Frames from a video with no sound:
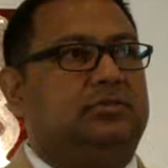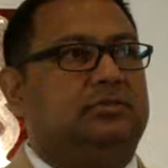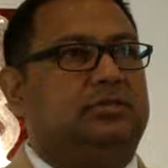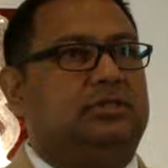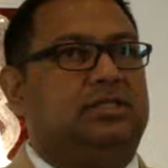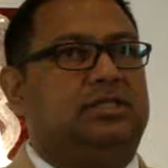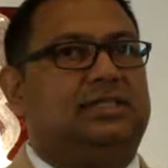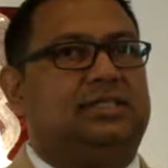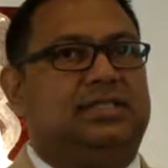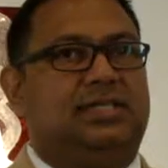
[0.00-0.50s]
to
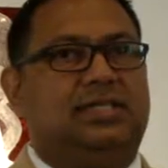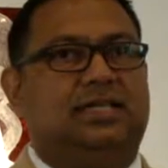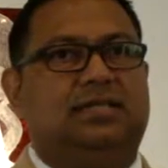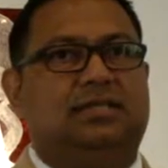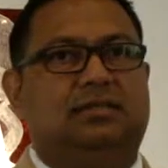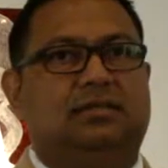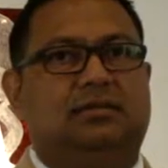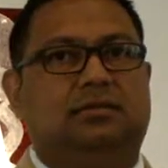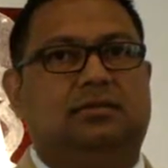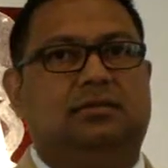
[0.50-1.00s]
just sit
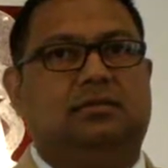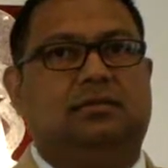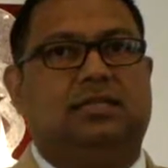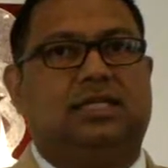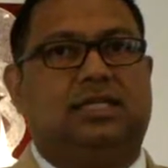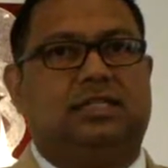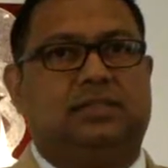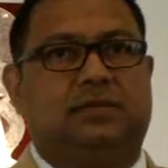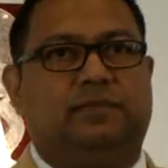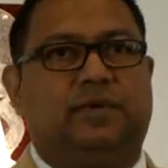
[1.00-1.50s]
in
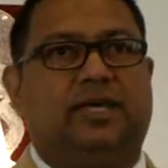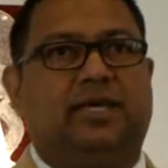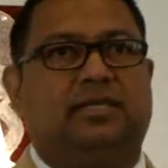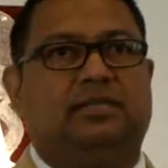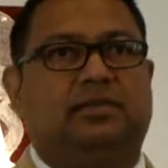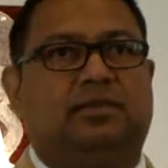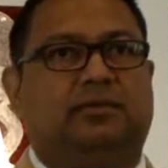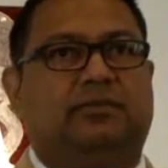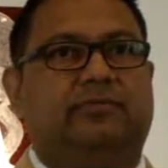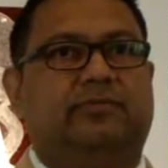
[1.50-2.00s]
that
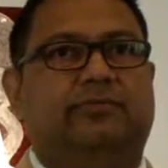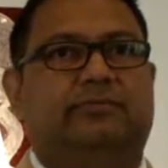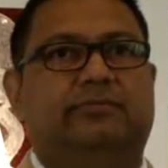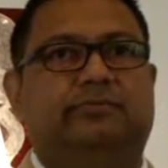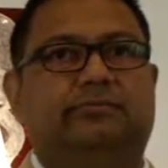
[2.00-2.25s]
space of